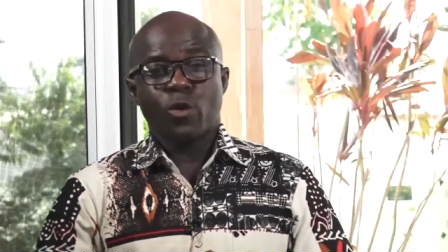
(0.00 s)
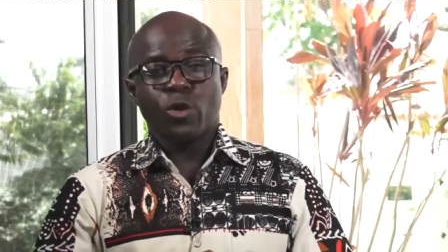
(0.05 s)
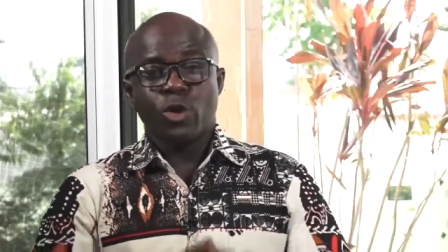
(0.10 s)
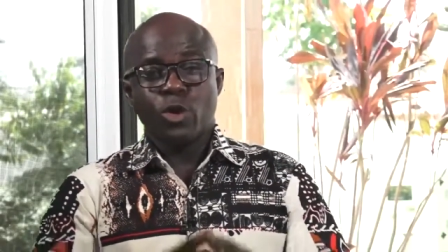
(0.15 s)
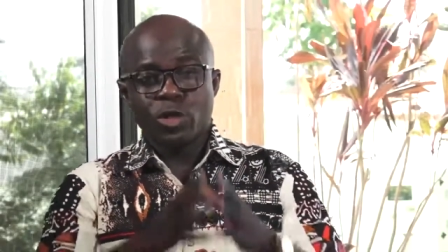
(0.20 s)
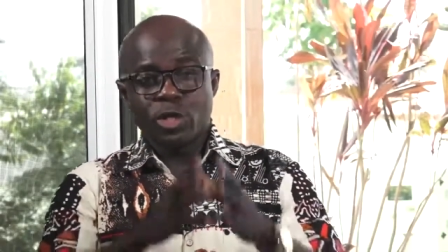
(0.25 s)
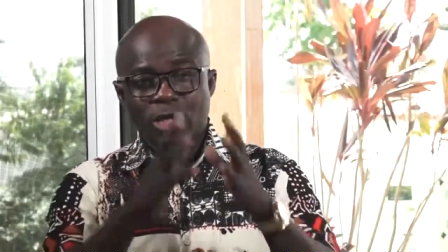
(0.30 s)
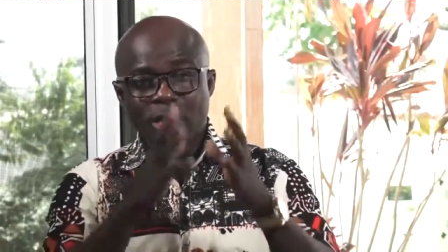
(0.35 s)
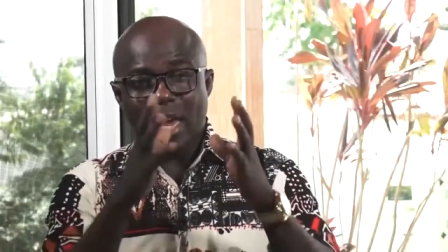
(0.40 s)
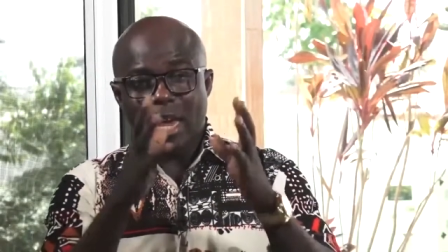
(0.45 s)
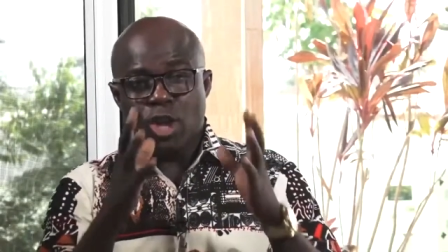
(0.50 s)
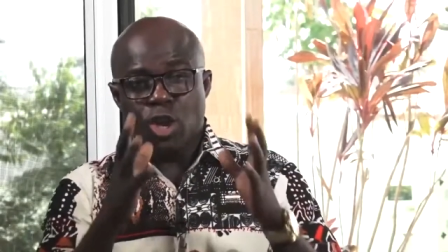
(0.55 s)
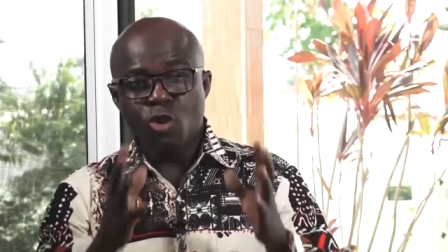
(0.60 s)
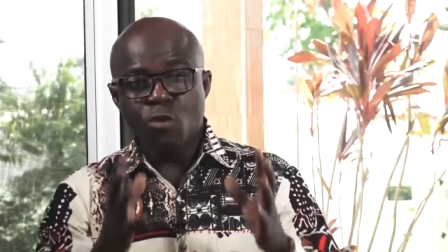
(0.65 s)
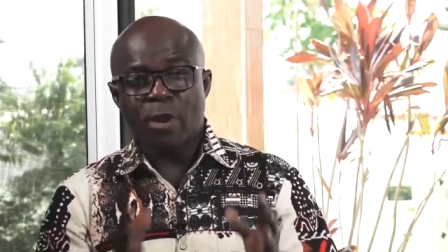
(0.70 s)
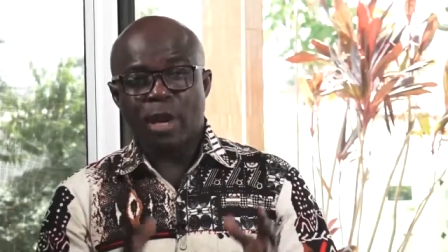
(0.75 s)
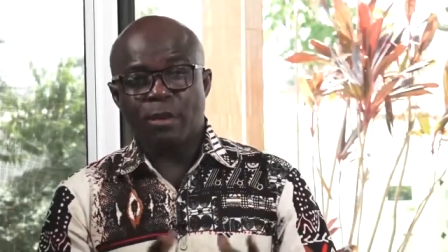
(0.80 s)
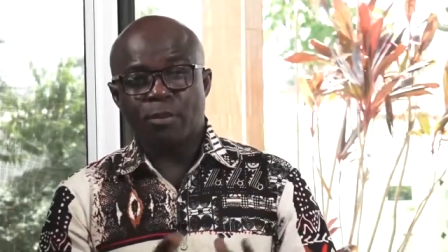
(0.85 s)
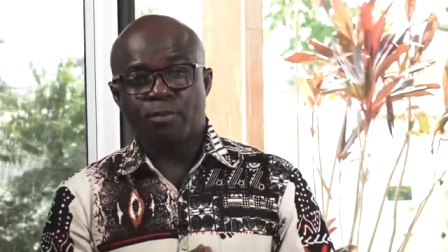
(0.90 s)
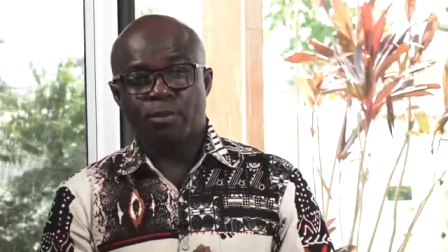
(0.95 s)
using a
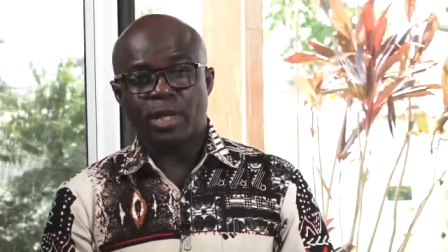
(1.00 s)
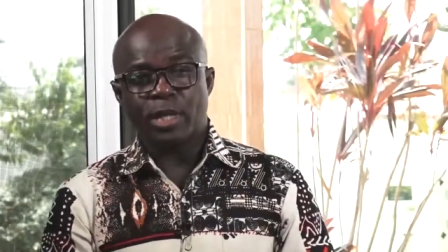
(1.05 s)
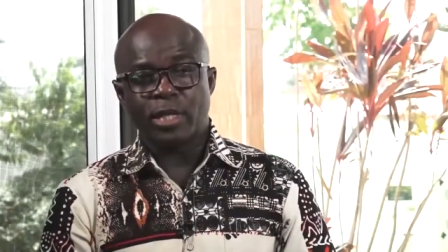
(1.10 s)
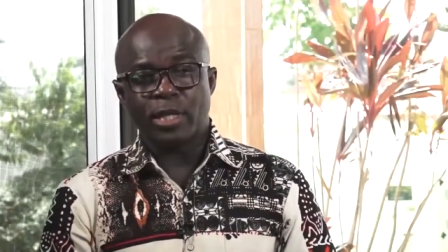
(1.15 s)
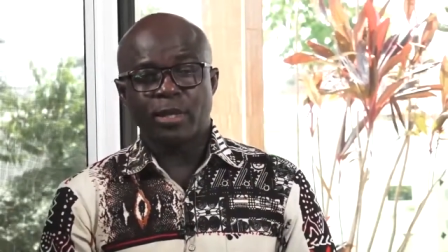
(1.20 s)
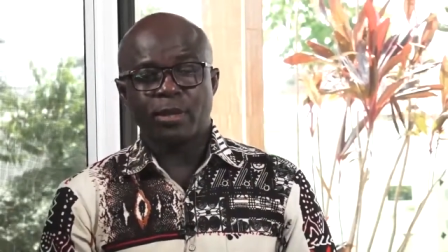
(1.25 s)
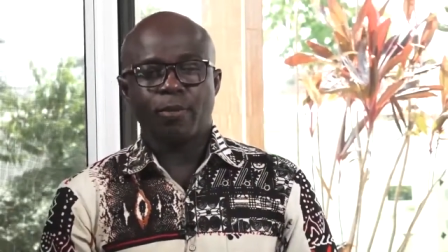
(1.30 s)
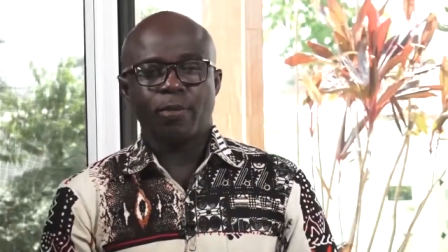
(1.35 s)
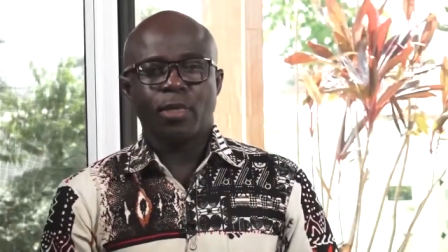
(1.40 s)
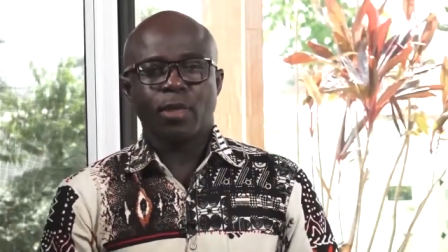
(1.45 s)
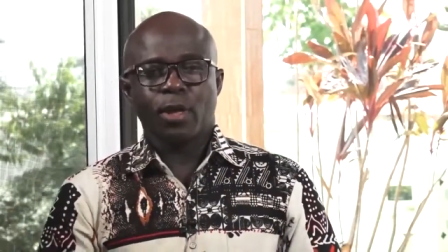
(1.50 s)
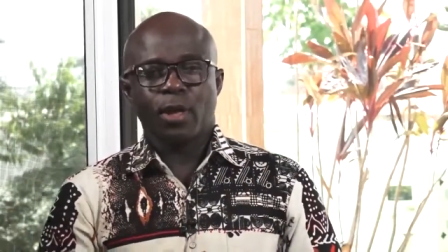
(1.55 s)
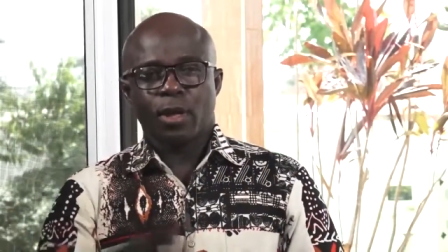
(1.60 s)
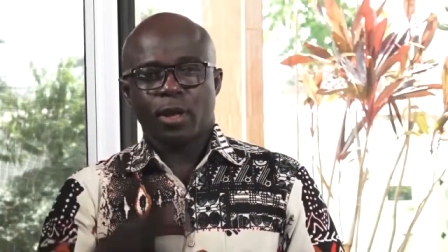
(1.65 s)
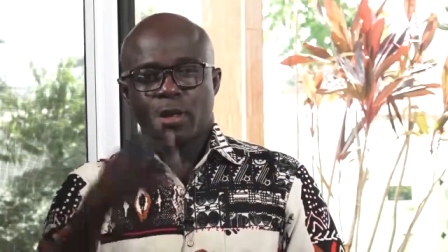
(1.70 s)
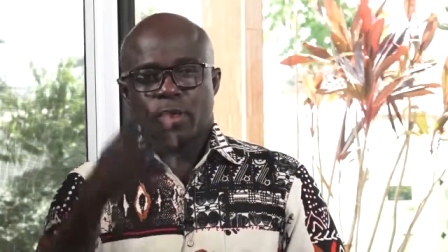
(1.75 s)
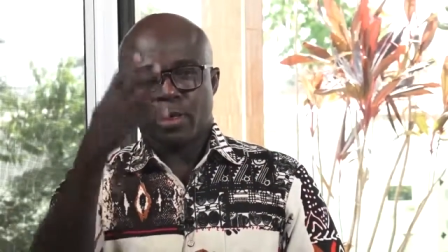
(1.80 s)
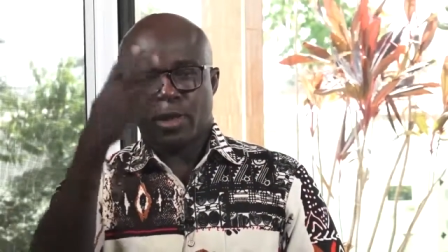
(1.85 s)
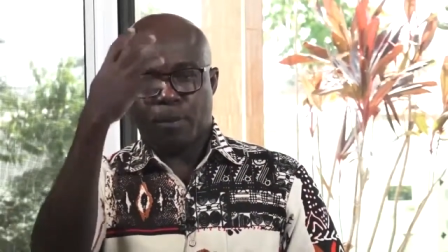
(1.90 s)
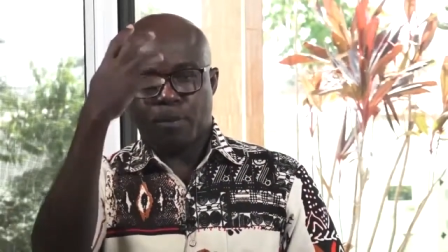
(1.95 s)
human body,
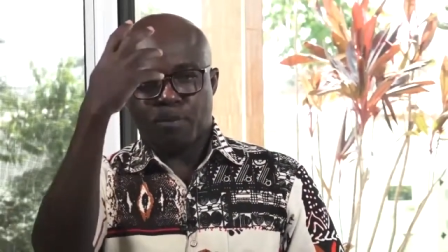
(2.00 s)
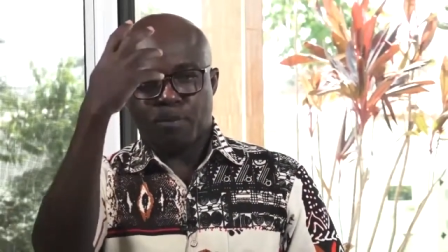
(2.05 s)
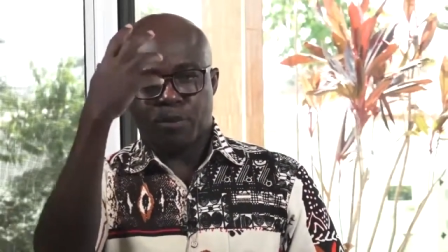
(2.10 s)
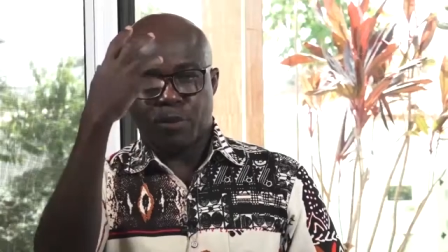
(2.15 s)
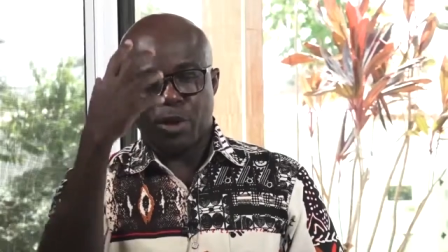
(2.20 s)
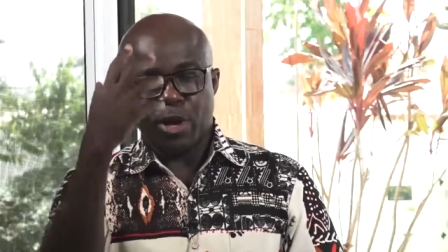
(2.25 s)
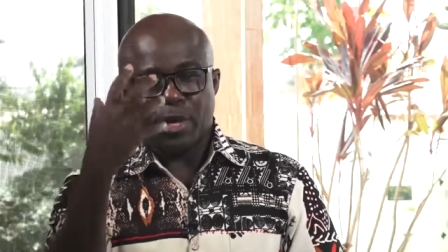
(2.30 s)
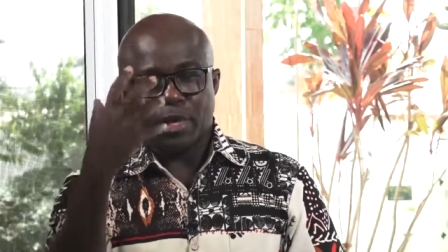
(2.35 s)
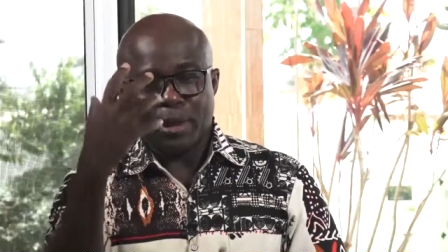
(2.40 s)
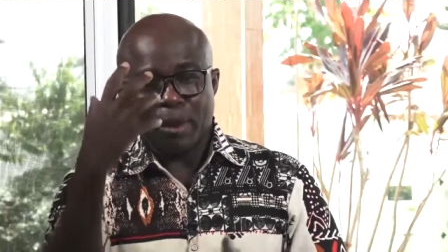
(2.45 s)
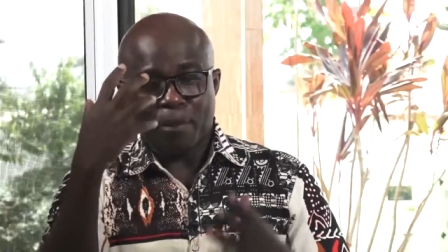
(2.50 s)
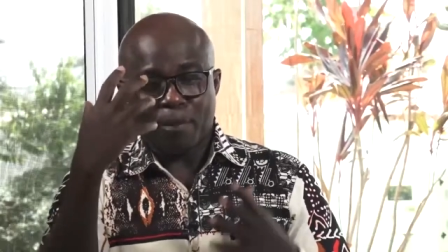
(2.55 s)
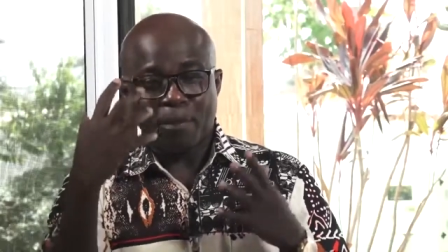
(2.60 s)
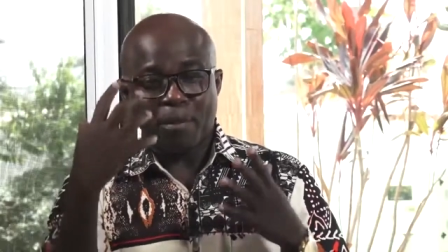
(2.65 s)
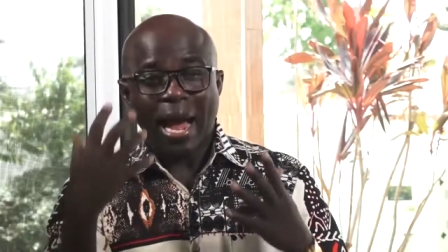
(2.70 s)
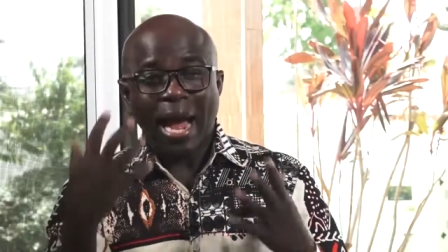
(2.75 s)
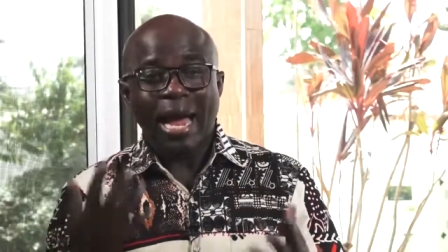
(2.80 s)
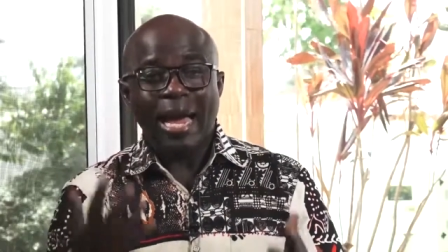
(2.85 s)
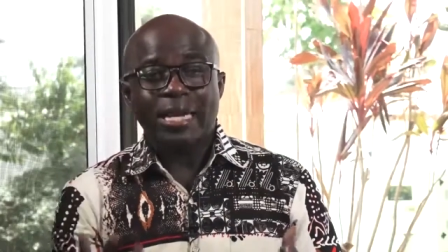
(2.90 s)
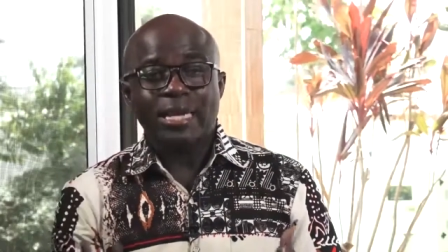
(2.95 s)
the, brain, the
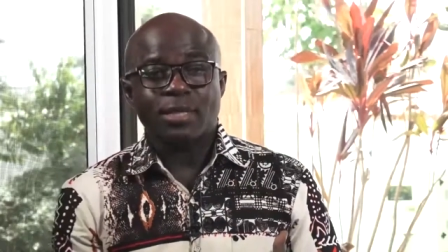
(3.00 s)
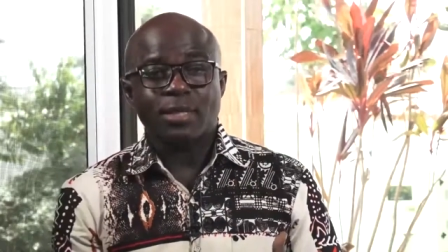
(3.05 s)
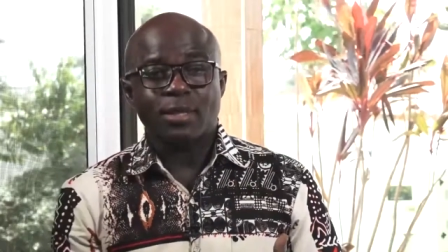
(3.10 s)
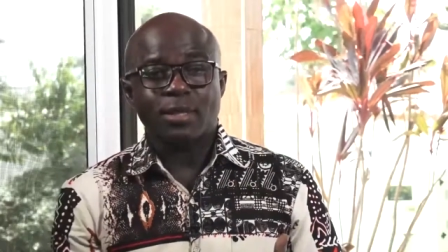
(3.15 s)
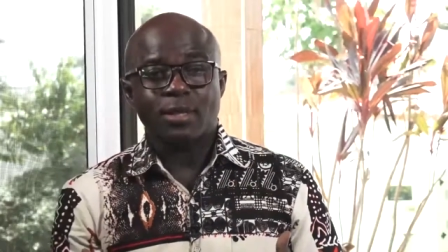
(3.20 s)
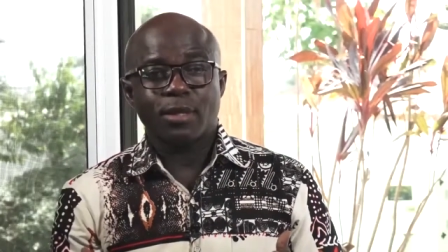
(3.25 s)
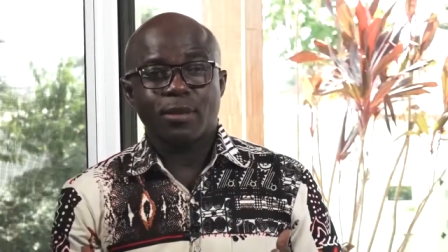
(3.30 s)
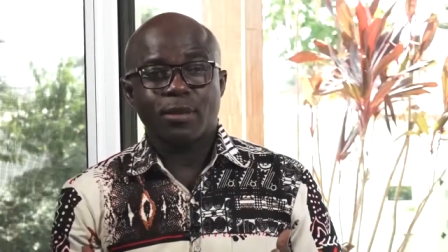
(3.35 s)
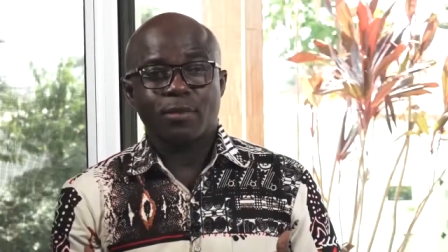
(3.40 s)
mind,